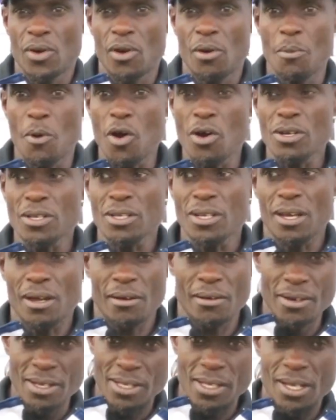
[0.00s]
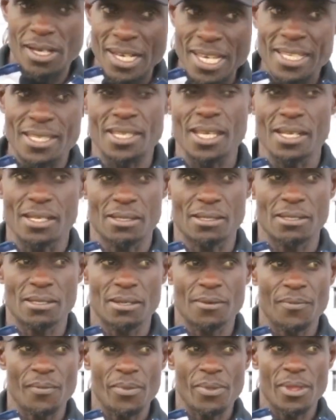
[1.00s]
Omon listens
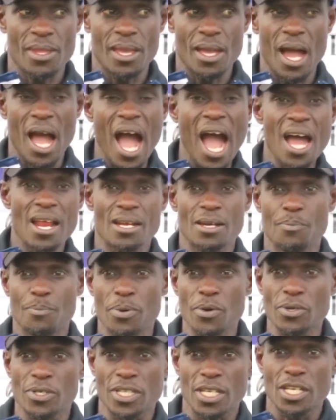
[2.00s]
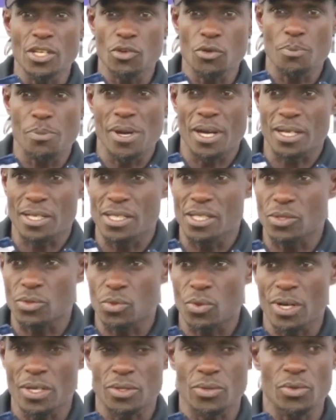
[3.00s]
and put into practice
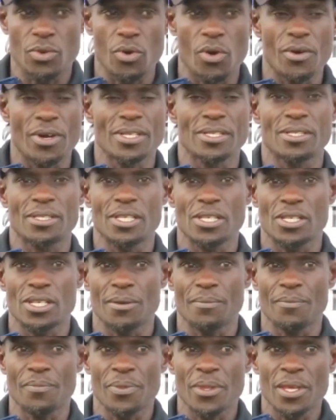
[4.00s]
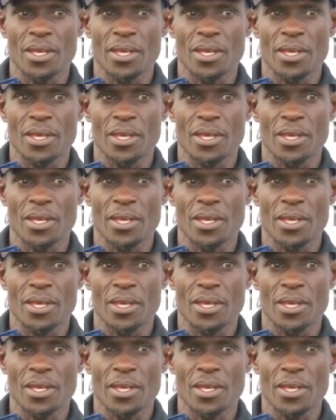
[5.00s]
what we always teach him.